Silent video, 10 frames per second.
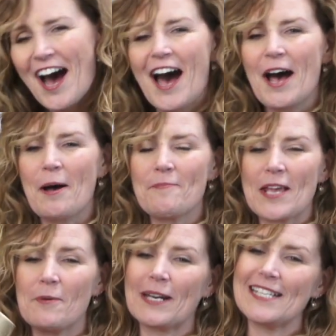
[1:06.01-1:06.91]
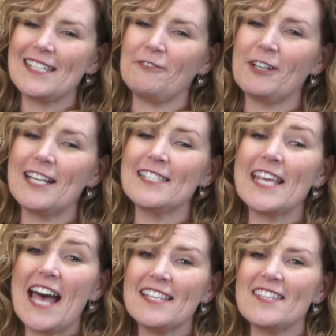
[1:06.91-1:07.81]
And when I say friends,
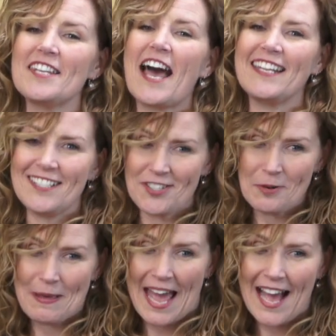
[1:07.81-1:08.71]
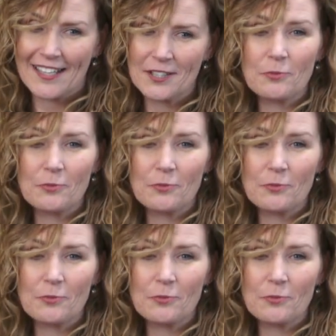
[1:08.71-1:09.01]
yes, the 90s are back,